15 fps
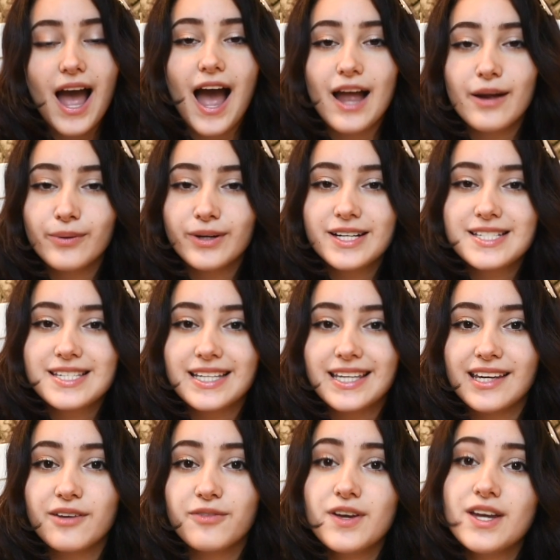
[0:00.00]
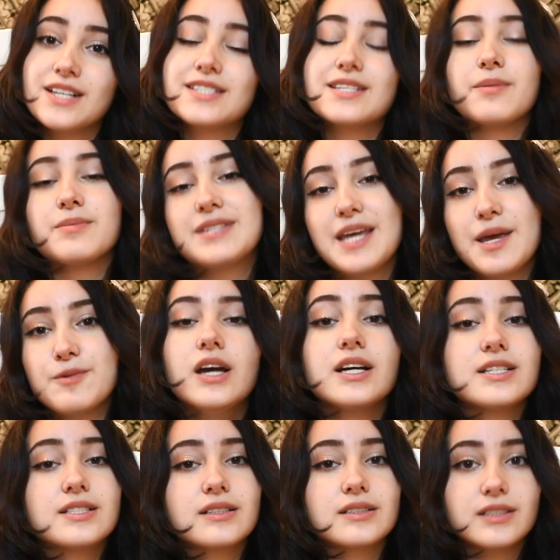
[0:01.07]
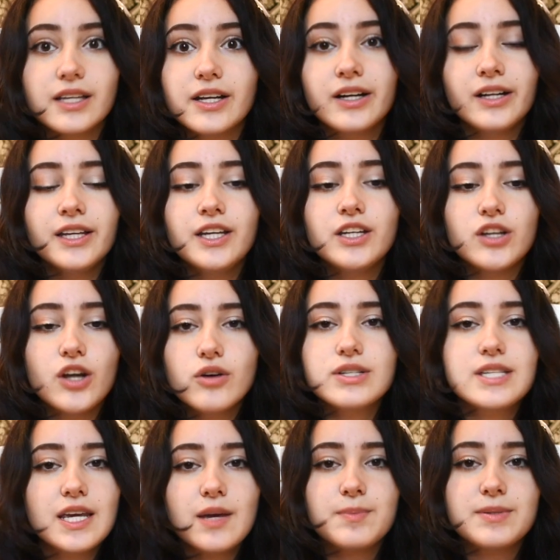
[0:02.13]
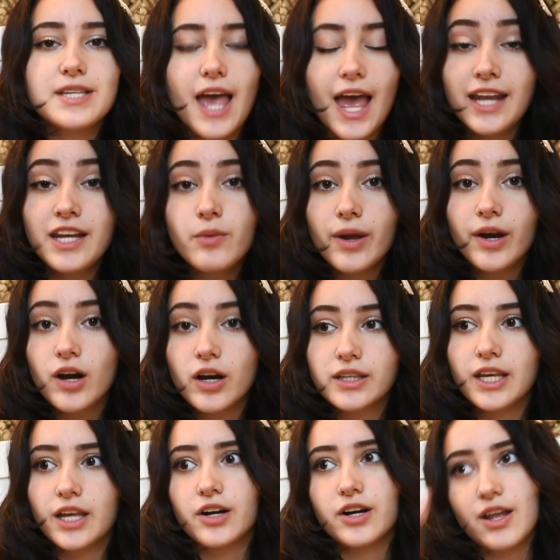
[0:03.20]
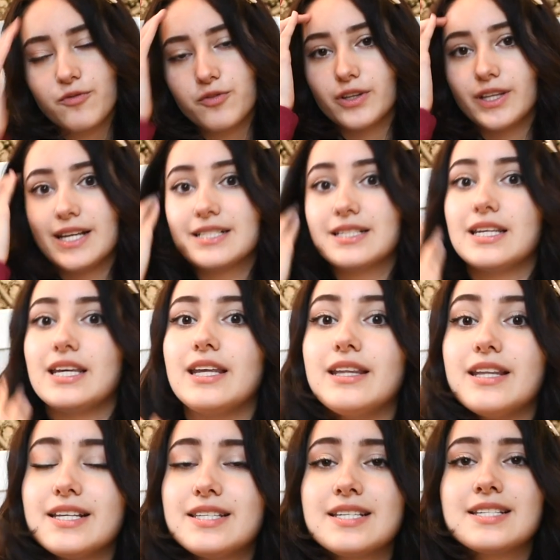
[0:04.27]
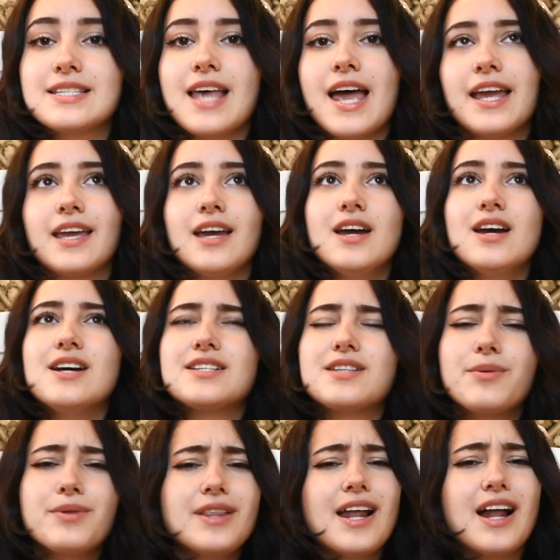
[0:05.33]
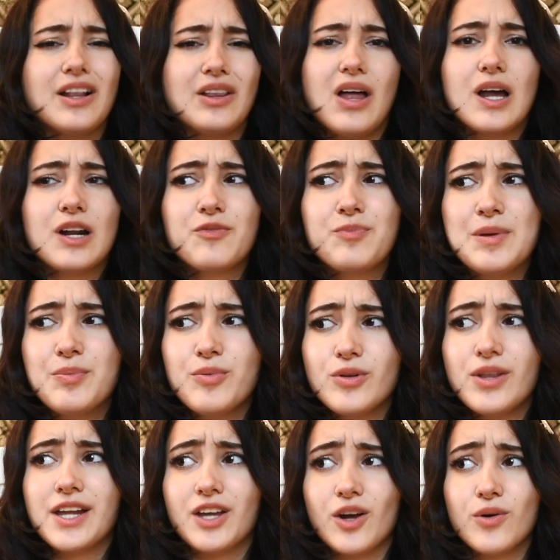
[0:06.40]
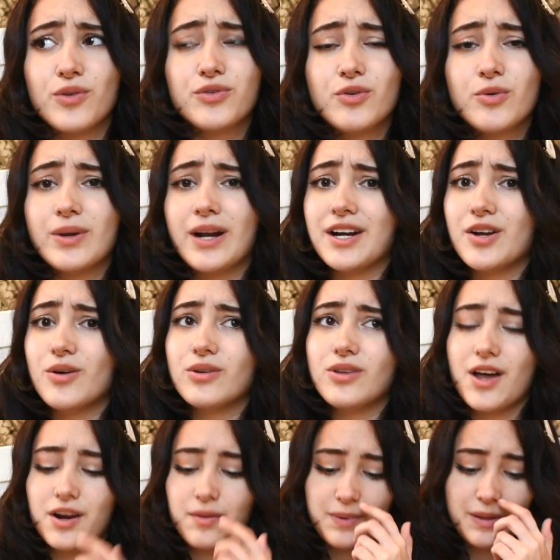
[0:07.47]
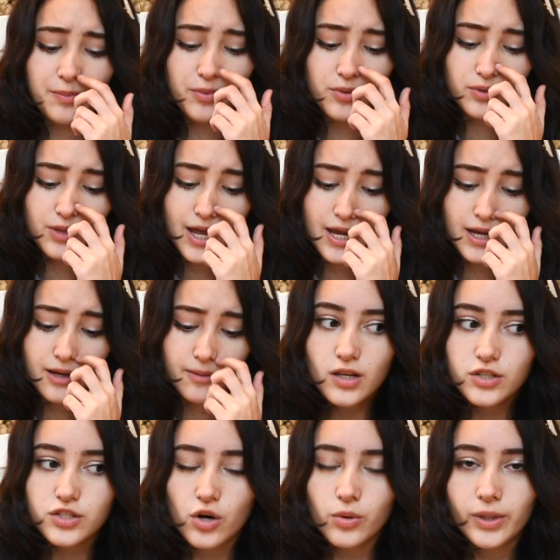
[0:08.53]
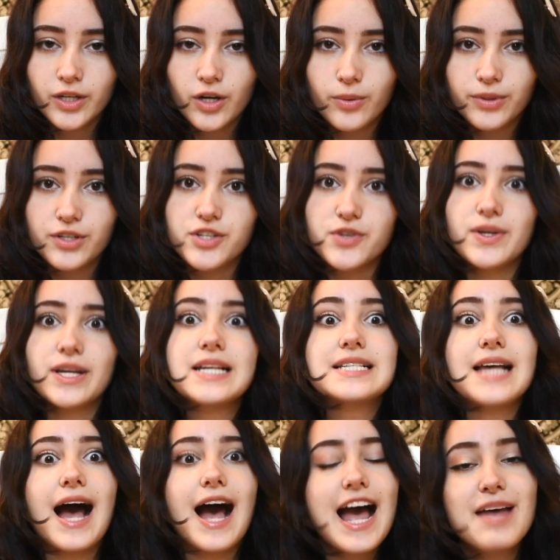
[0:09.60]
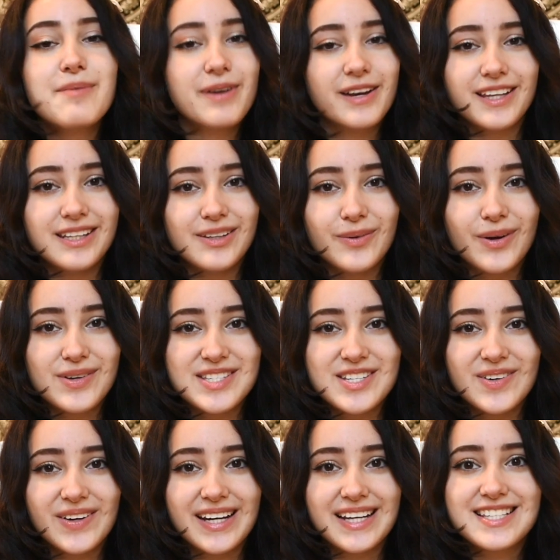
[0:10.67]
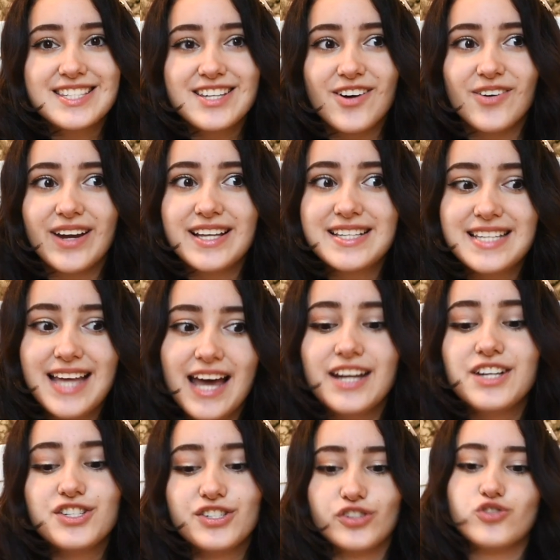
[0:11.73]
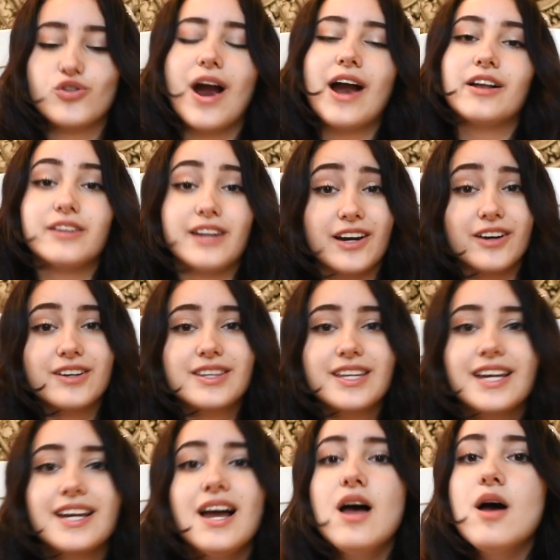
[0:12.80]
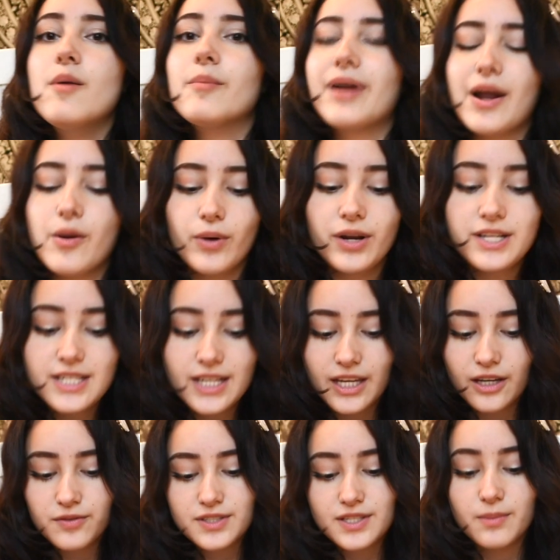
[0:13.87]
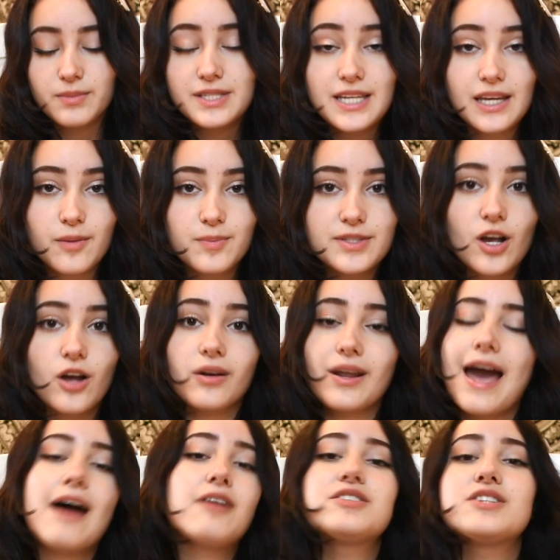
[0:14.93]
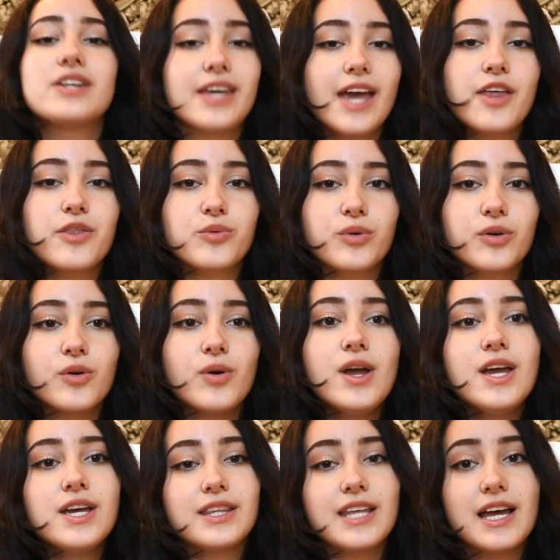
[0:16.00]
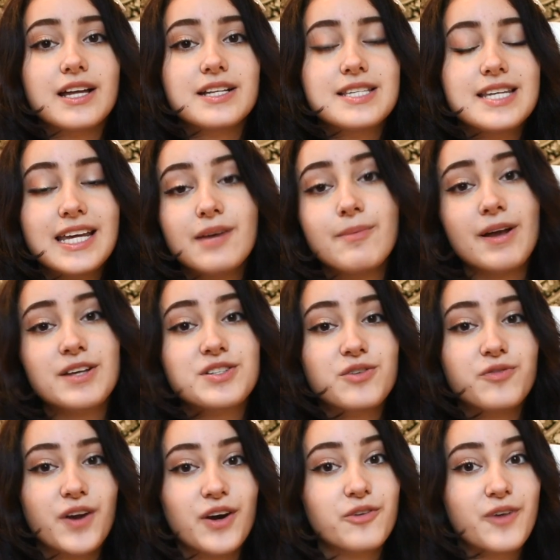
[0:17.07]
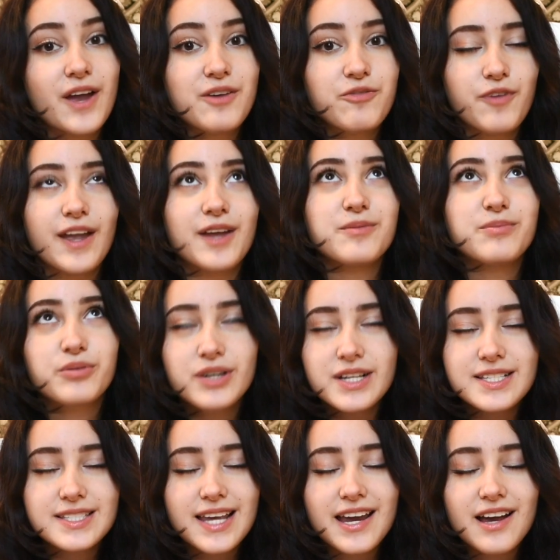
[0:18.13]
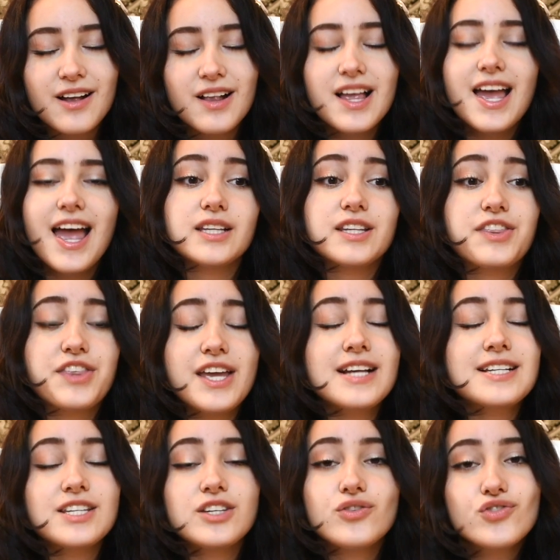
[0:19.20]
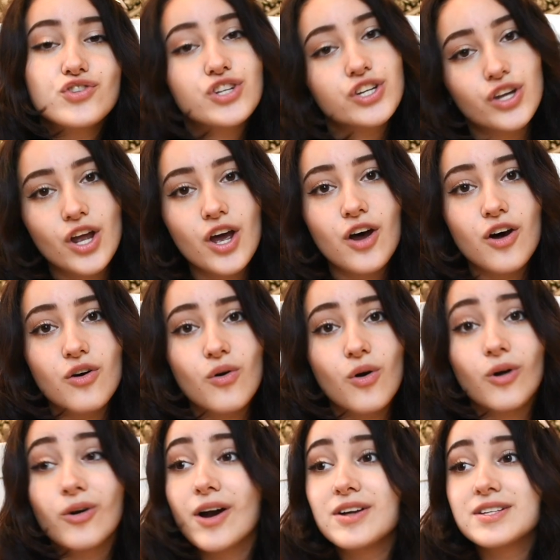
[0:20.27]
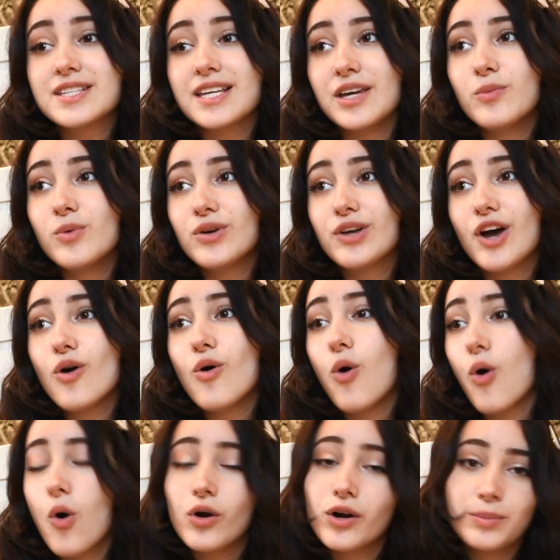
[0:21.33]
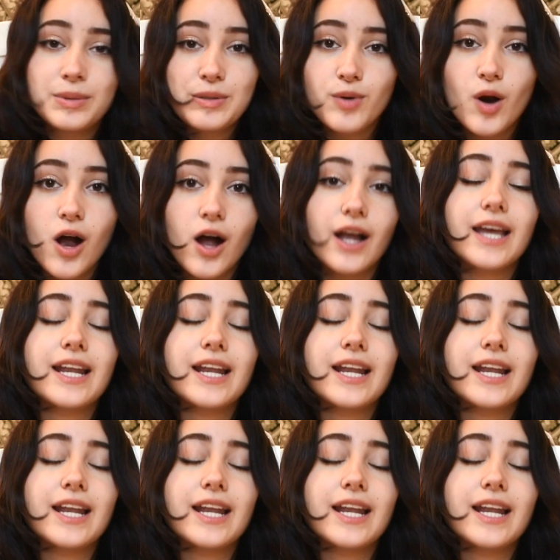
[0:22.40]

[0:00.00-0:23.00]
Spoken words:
I wanted to give some tips, because there's literally no tips anywhere on the internet for this, and this is like something that a lot of people like go through, and I know a lot of people like don't really know what they're doing, because I barely knew what I was doing. So it's kind of just a trial and error thing, but I wanted to give some tips on how to get through the Ticketmaster verified fan pre-sale, things that you should know or else it will go horribly wrong.